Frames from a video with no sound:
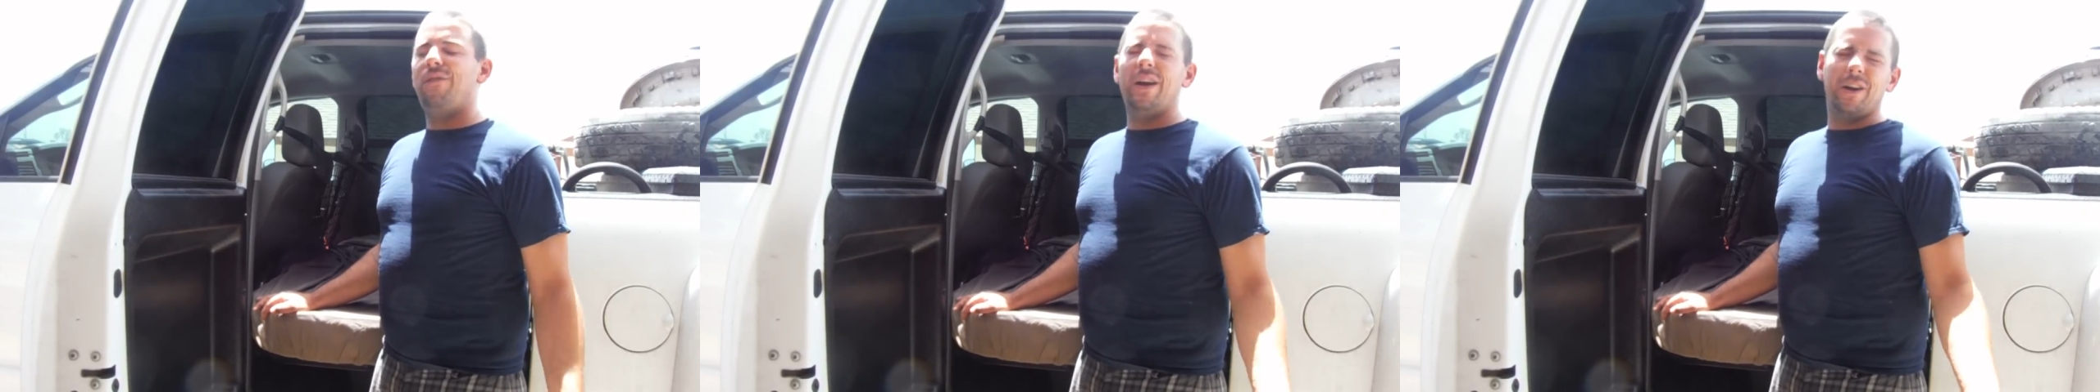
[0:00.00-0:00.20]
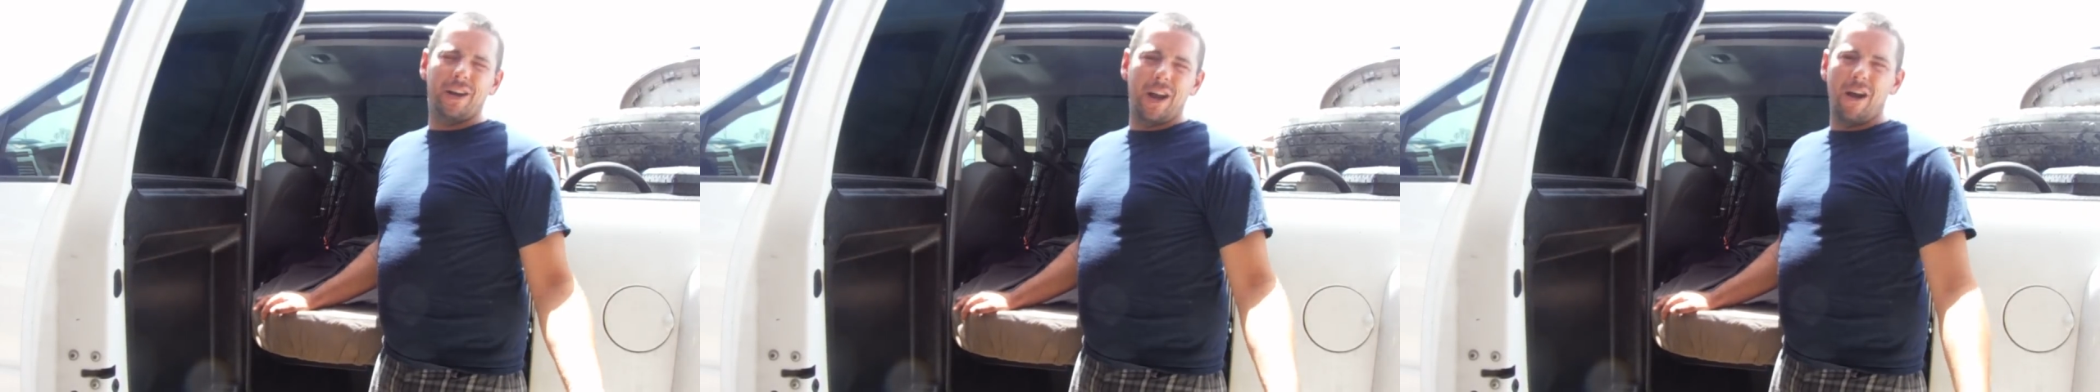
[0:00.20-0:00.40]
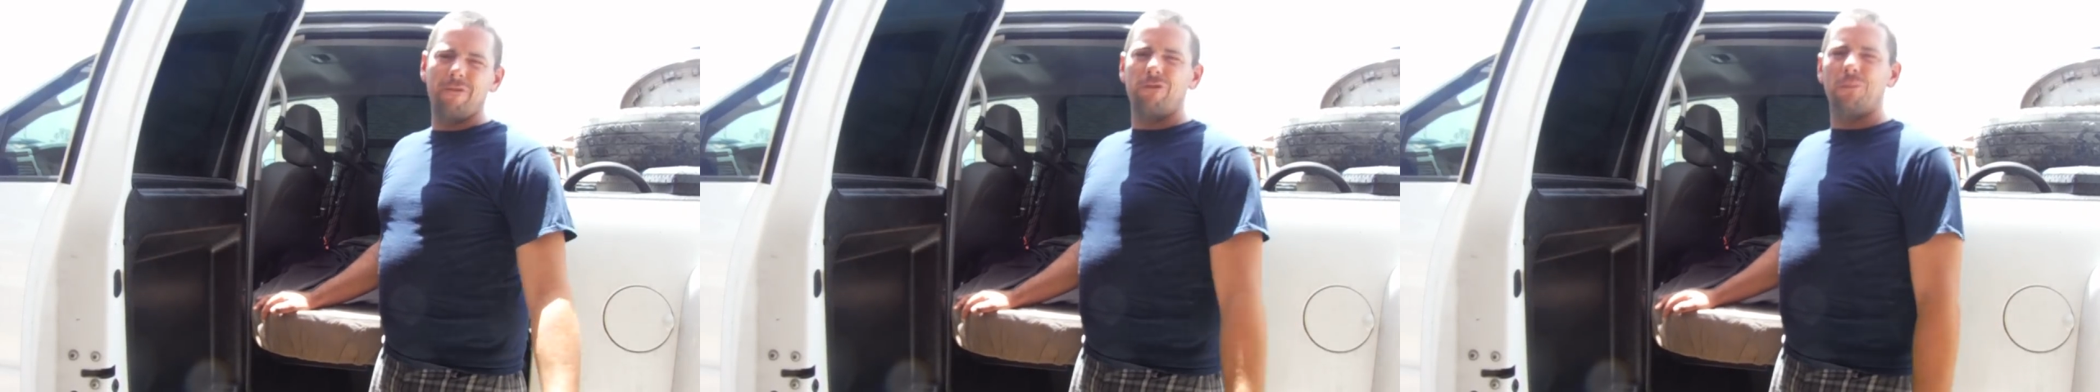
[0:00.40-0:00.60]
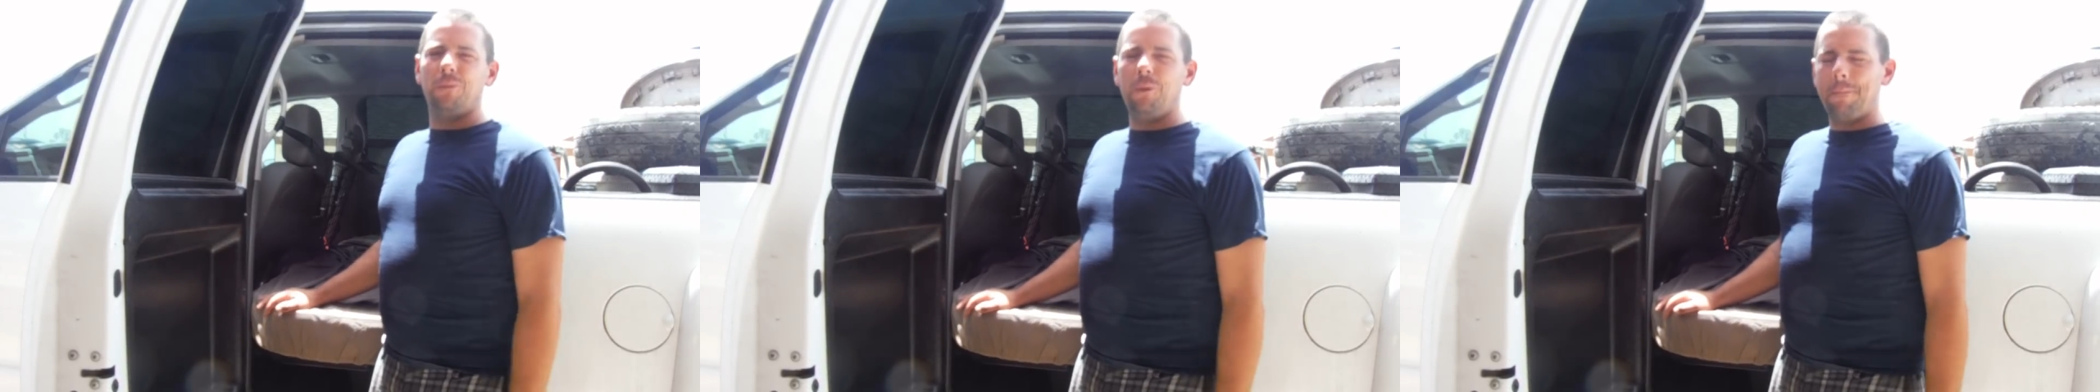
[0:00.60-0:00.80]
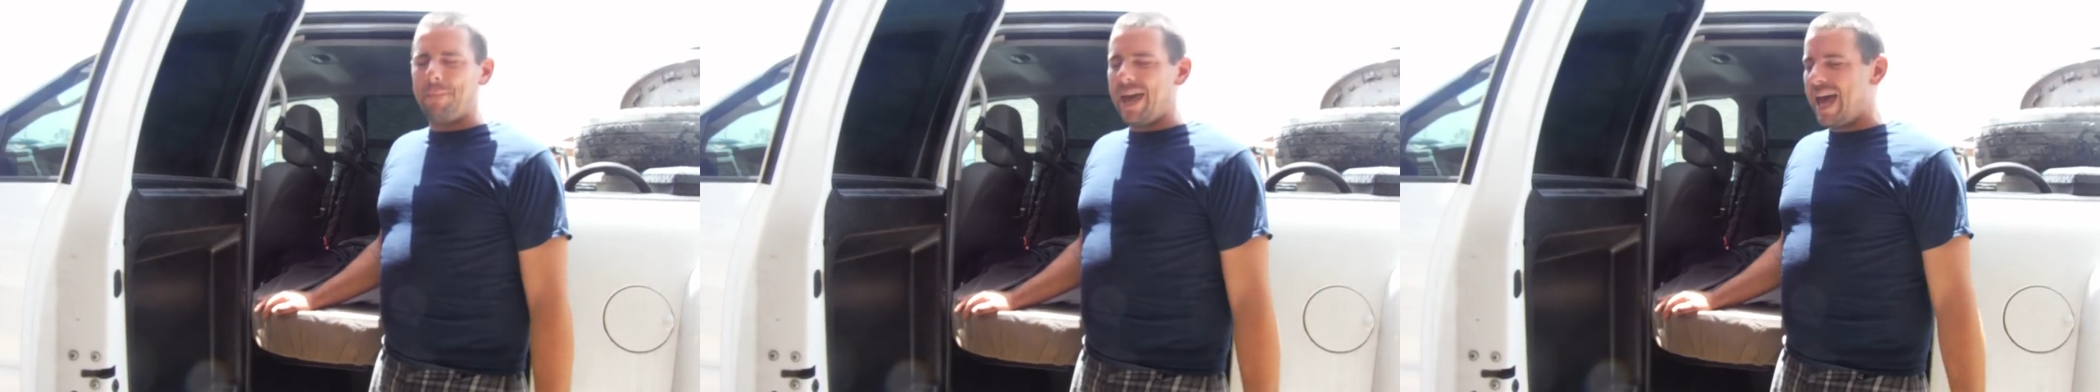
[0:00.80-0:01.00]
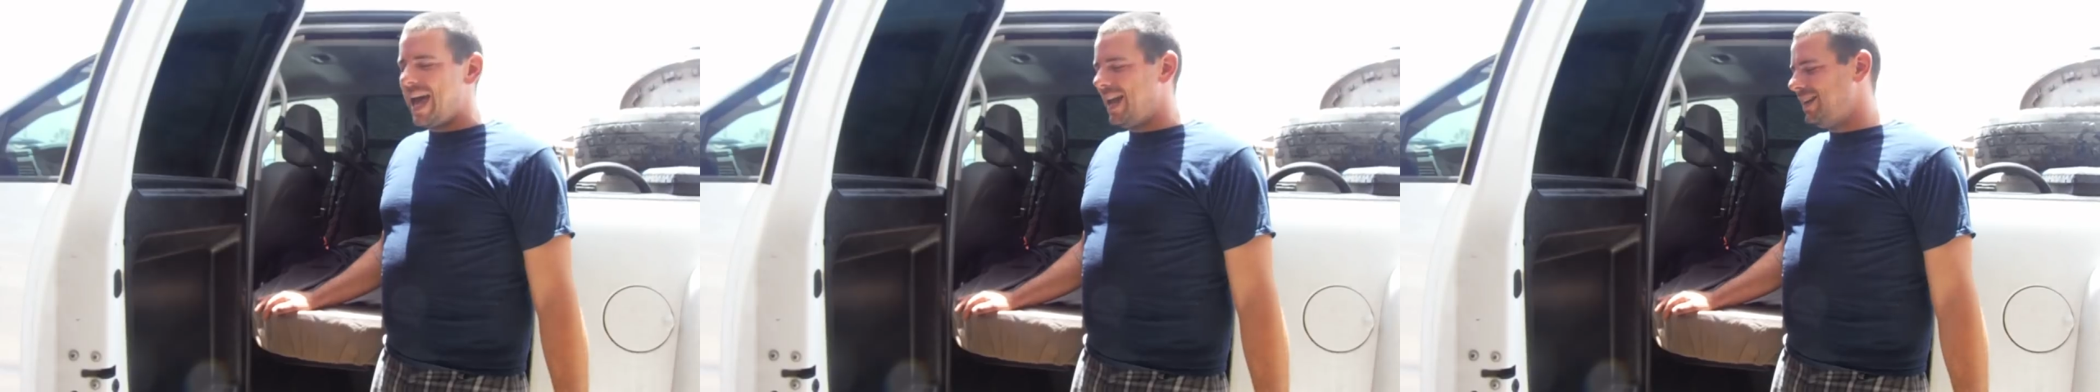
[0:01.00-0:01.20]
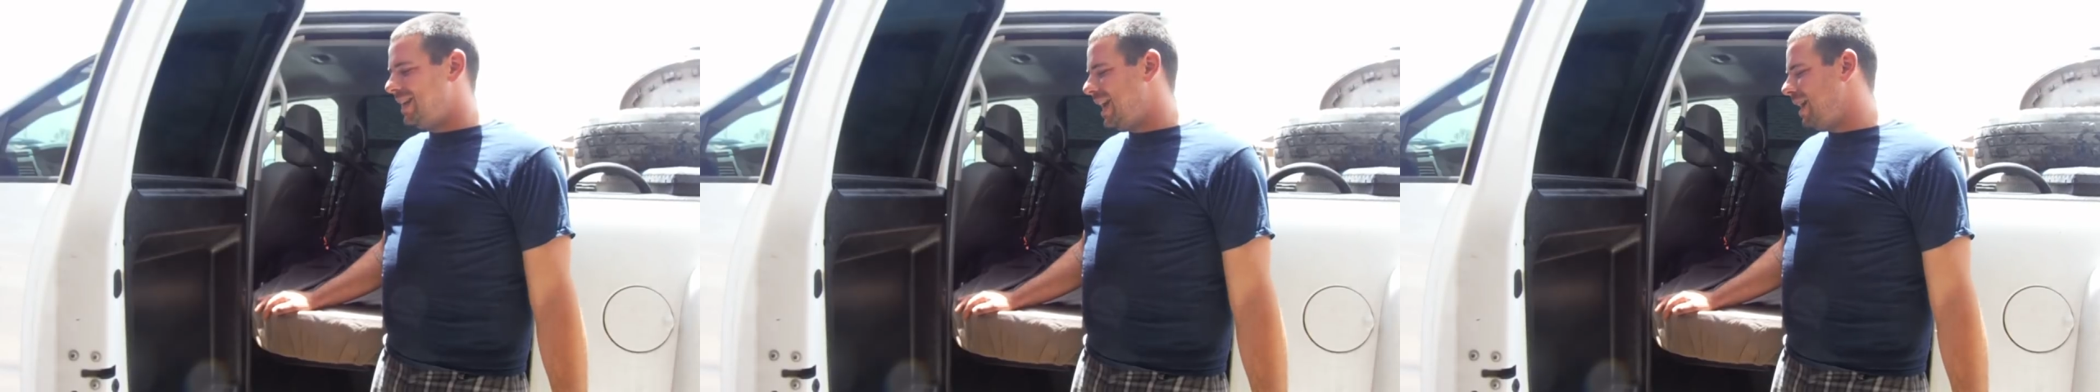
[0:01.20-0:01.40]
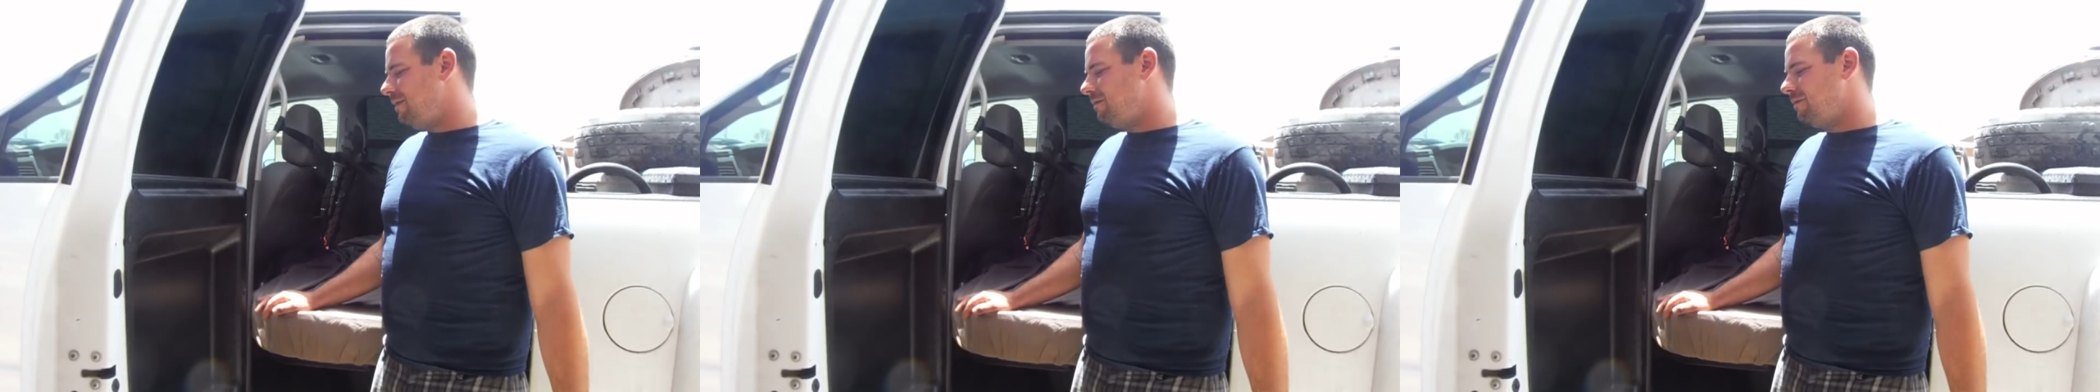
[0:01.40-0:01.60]
a very comfortable bed,
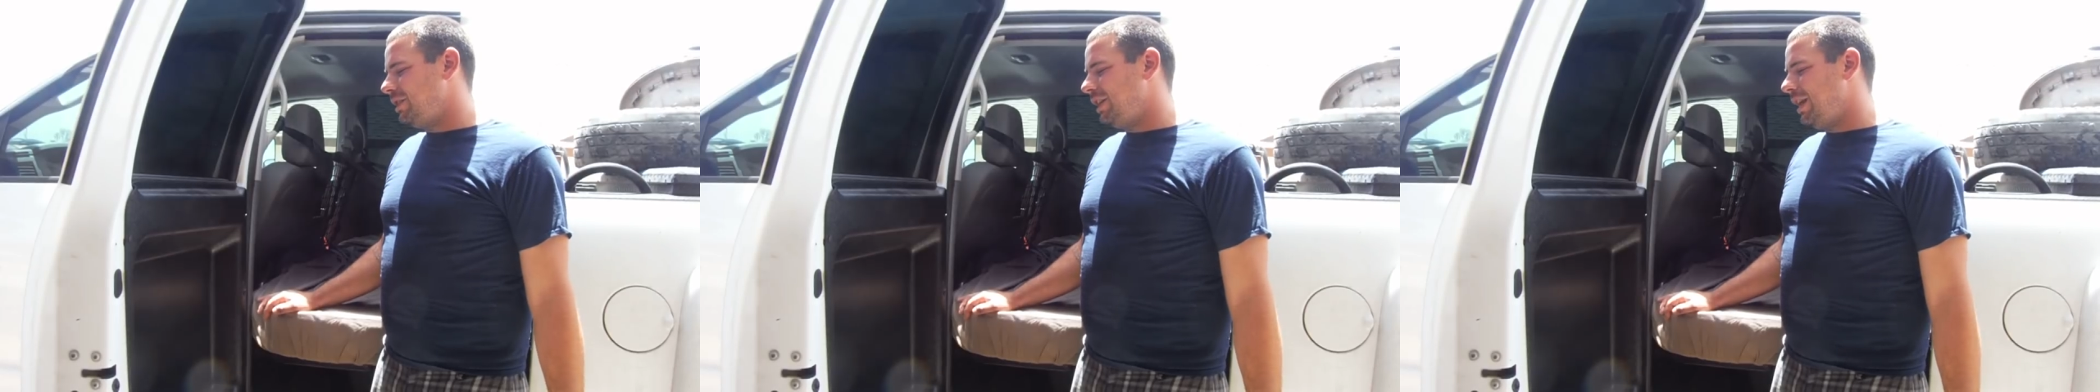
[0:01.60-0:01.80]
and